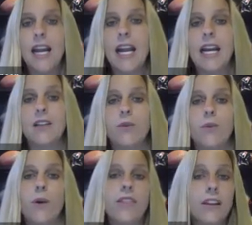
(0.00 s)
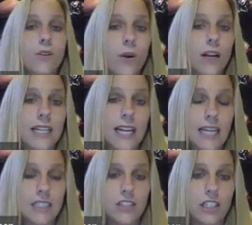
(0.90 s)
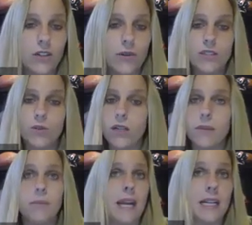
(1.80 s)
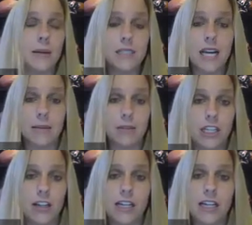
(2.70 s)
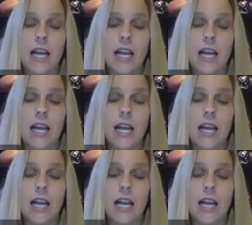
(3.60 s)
And what the court can do is order make-up time sharing.